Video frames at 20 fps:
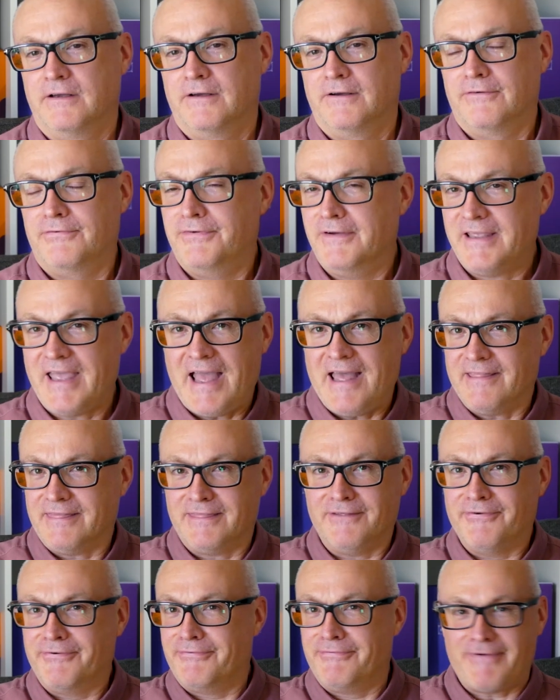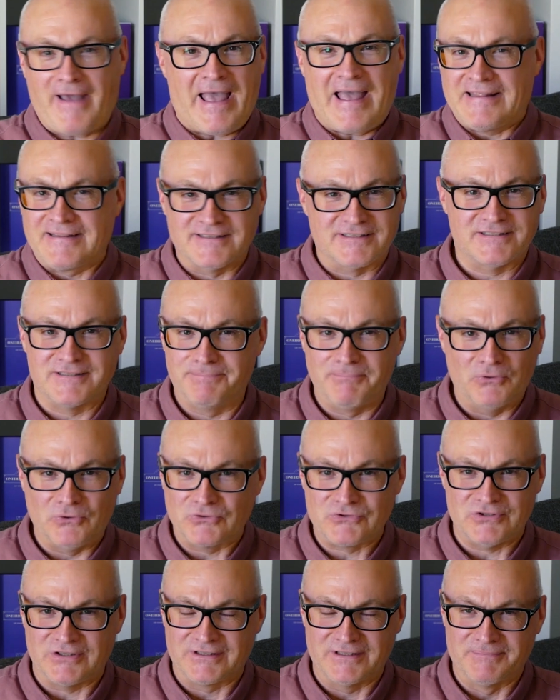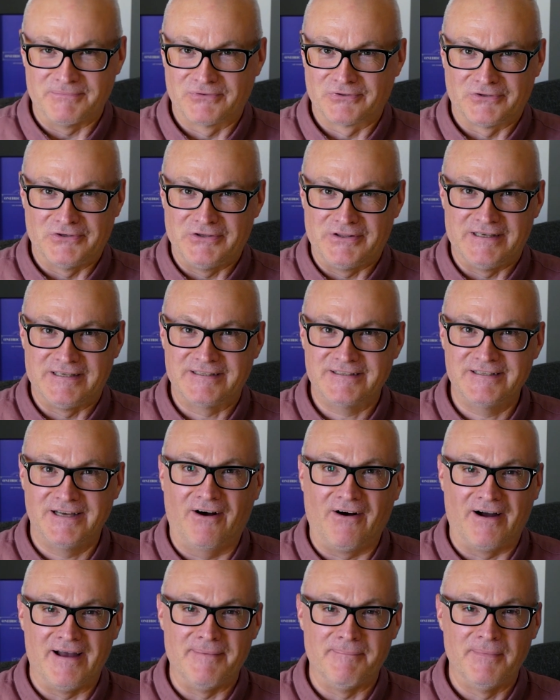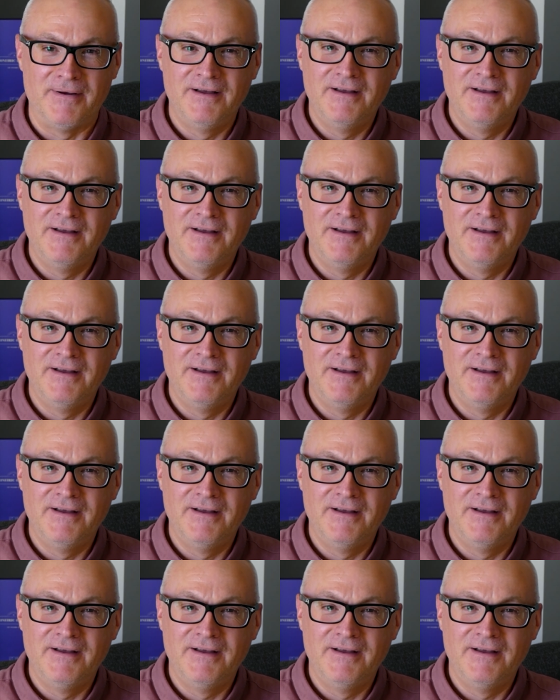Forget the fans supporting them through this time.